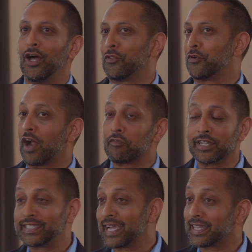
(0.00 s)
they're not
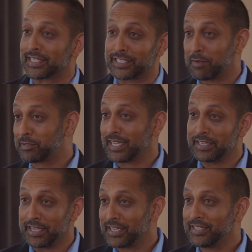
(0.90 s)
really taking the steps they
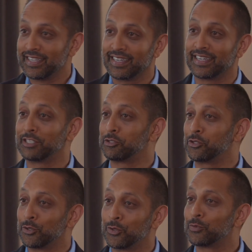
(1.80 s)
need
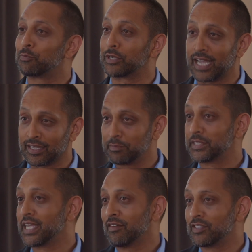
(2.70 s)
to protect
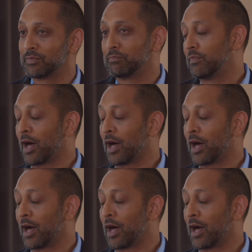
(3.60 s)
themselves.